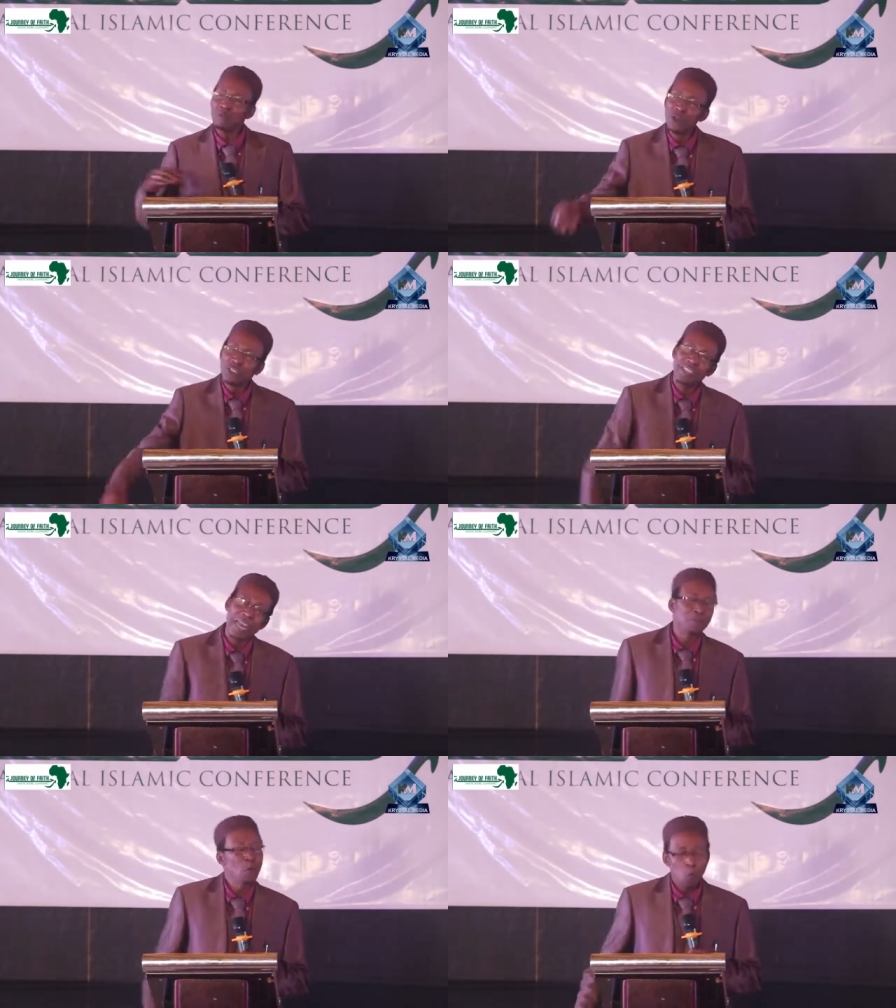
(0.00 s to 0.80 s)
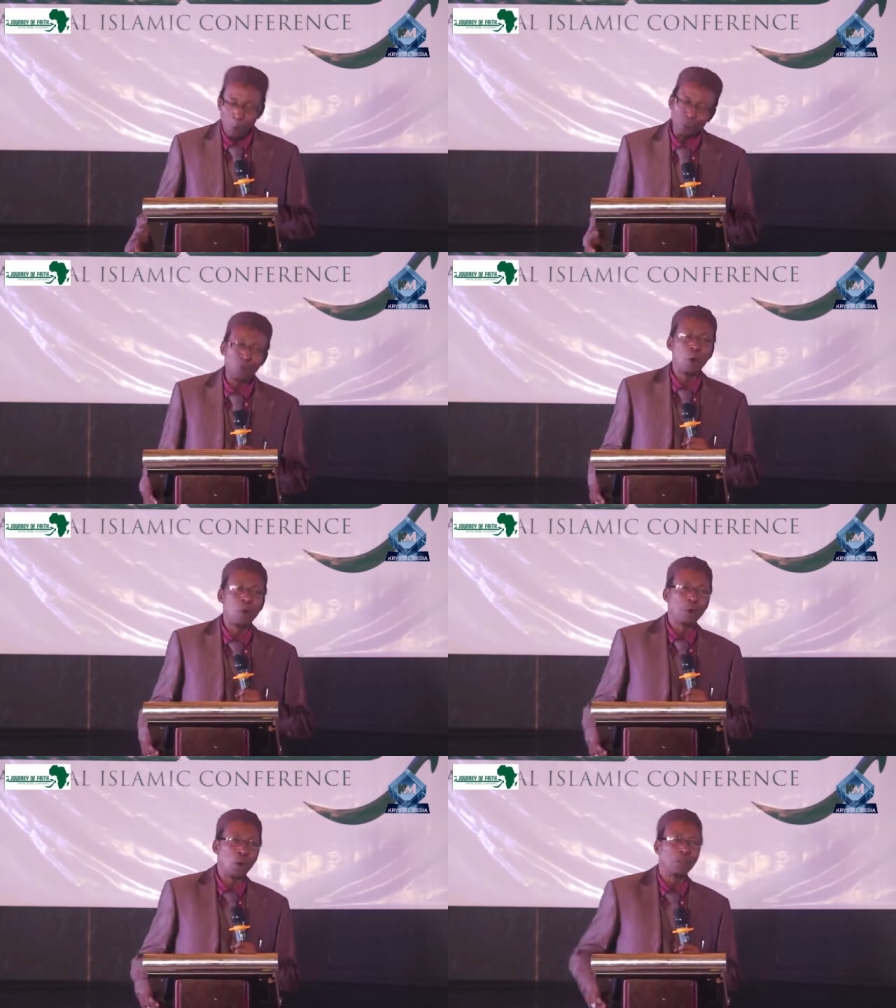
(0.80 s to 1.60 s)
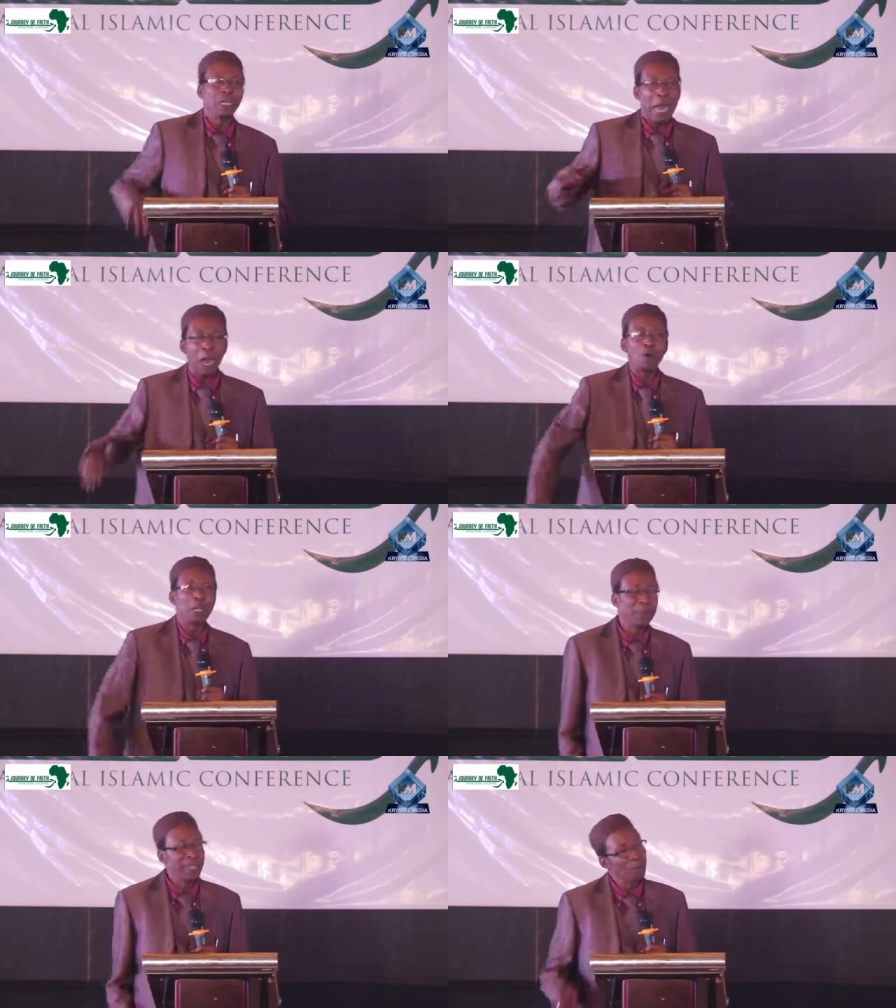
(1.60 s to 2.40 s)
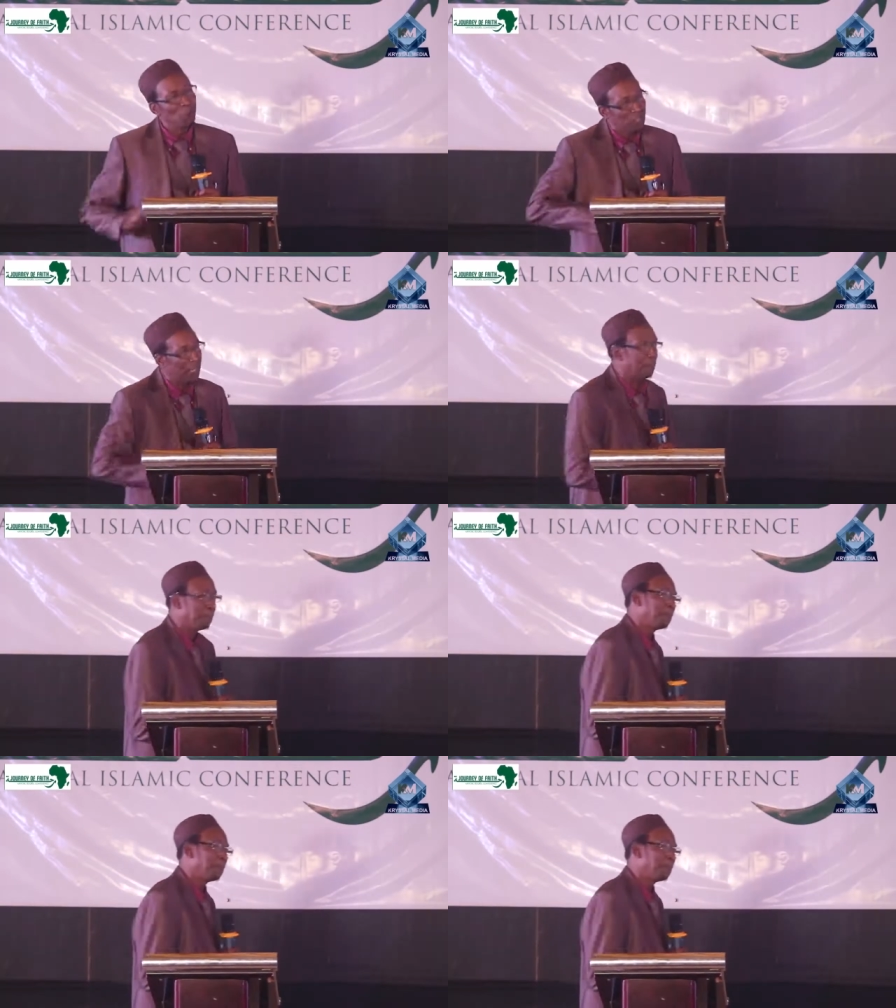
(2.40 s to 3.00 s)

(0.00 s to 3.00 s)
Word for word: You Muslim, what's going on? I want to be a Muslim.